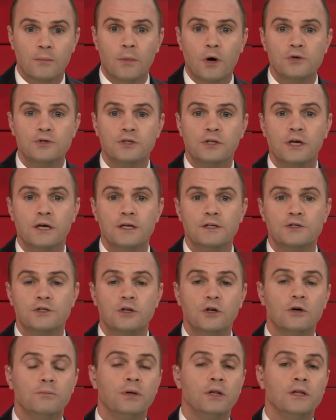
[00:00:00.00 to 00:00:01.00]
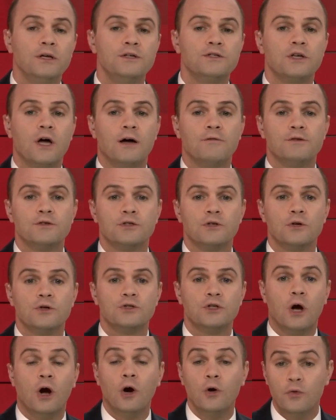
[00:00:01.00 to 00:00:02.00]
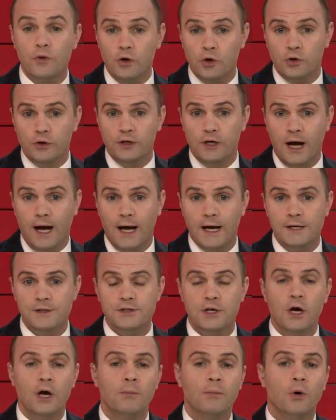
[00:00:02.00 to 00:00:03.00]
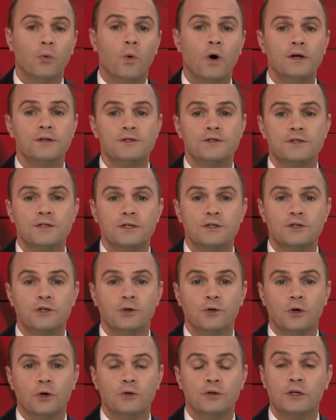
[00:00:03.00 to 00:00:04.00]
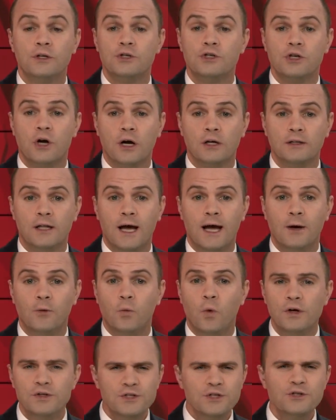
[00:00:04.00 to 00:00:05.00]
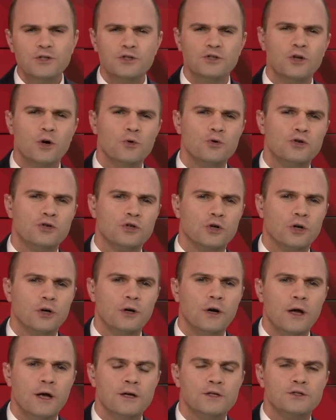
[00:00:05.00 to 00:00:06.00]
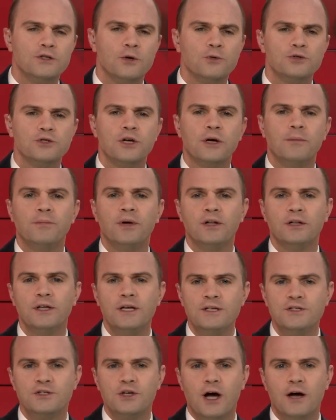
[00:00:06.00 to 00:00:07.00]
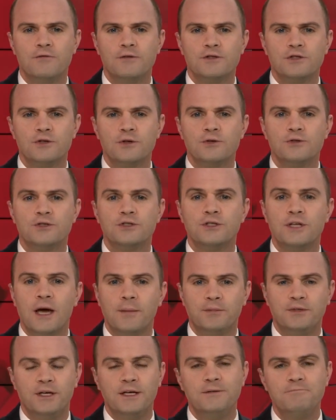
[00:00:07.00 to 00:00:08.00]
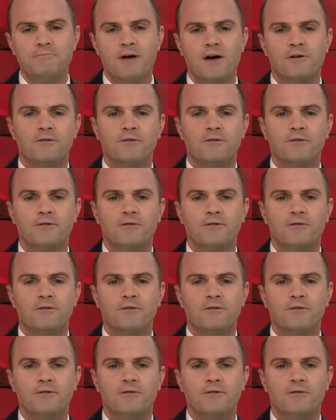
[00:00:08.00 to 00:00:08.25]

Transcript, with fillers: Most kids know police officers are the good guys, but one six year old in Charlotte wasn't so sure, so some police officers stepped in.